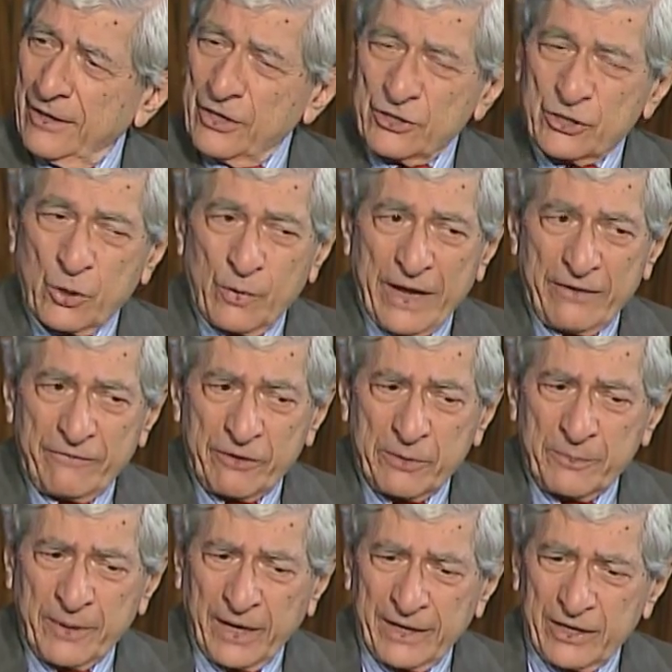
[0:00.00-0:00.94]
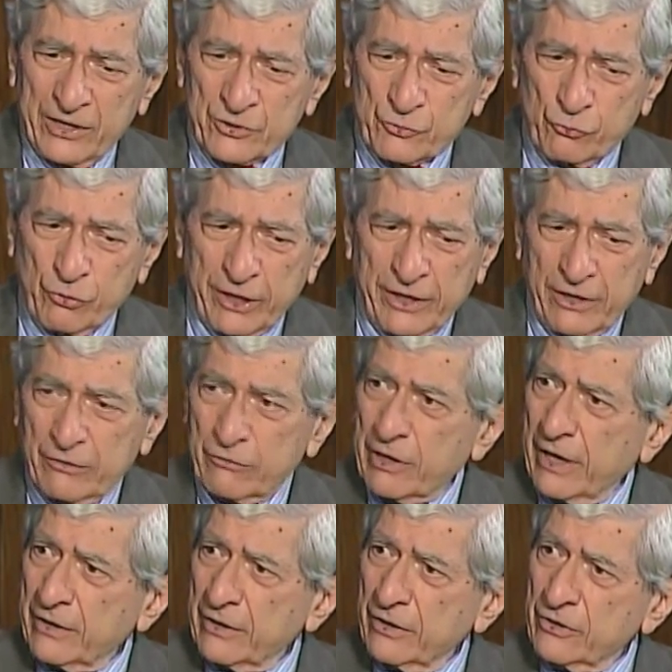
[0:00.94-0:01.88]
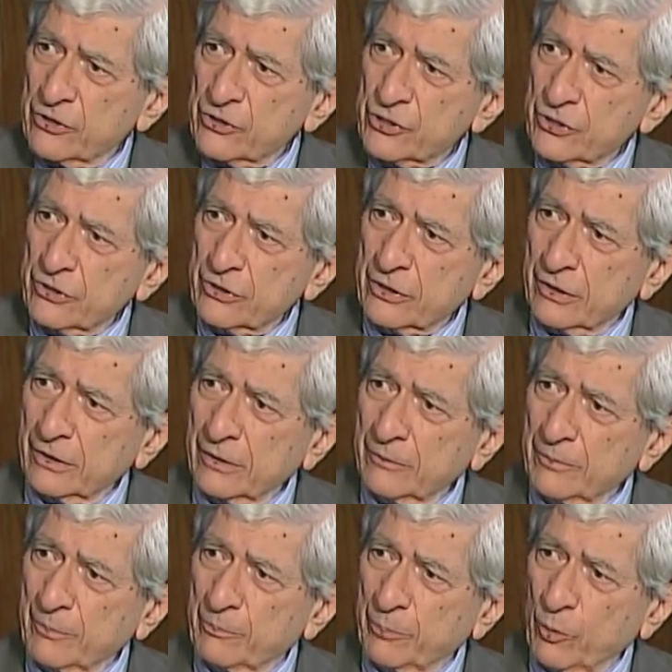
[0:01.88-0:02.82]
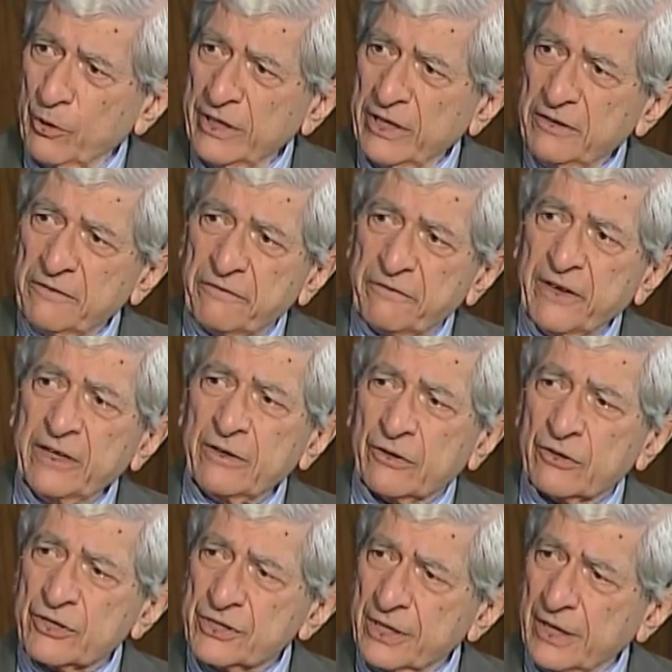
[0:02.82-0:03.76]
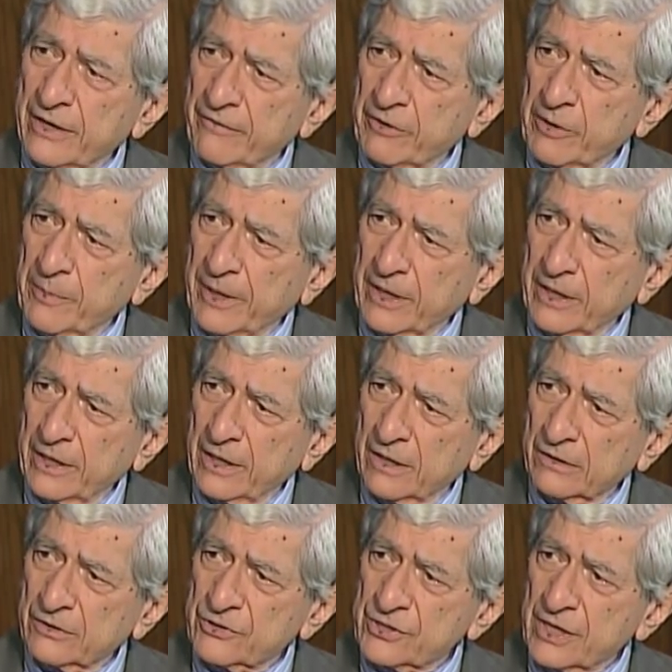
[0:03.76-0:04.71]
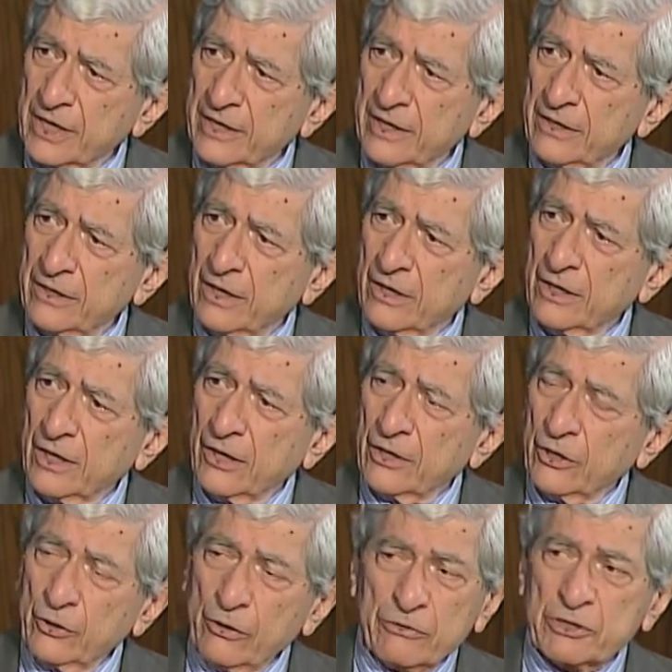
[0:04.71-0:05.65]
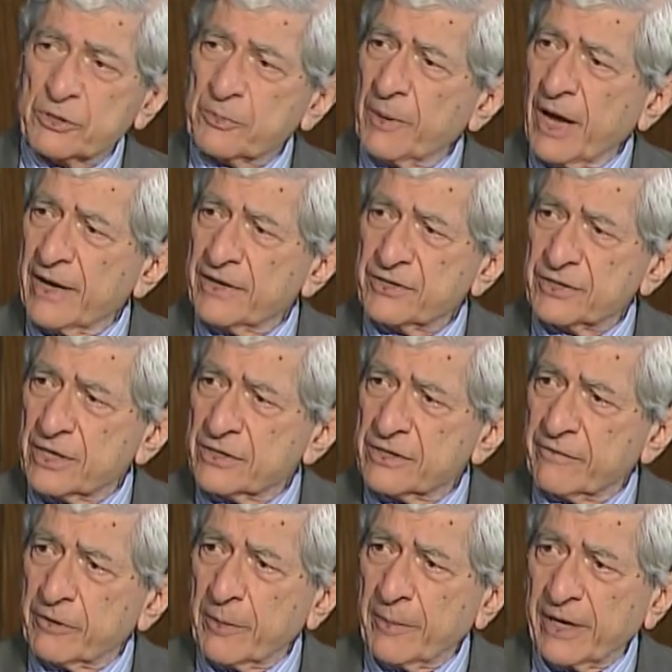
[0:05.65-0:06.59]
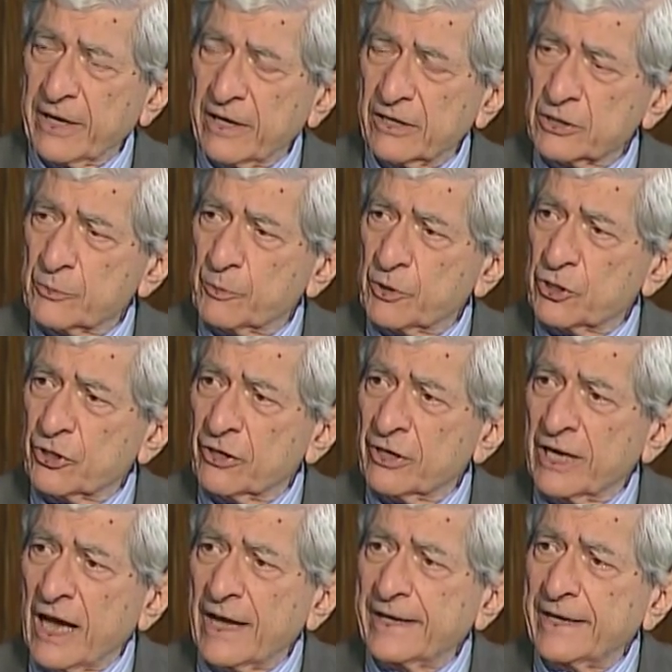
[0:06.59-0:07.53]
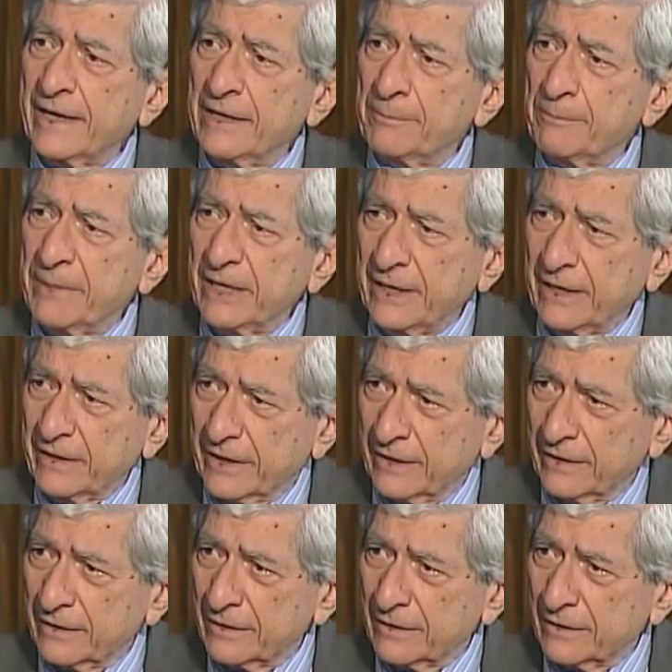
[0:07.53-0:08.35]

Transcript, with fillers: So everybody is running around in a circle, pointing fingers at everybody else, saying, you're as biased as everybody else, but you're not admitting it.